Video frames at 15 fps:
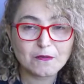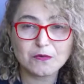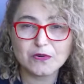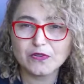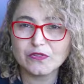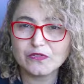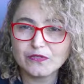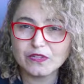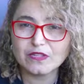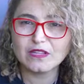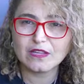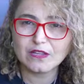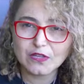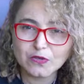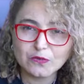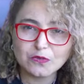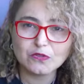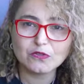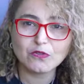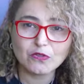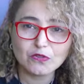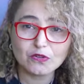where you feel like you
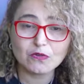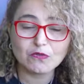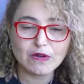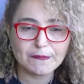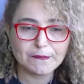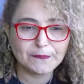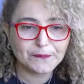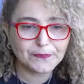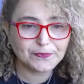want to throw up.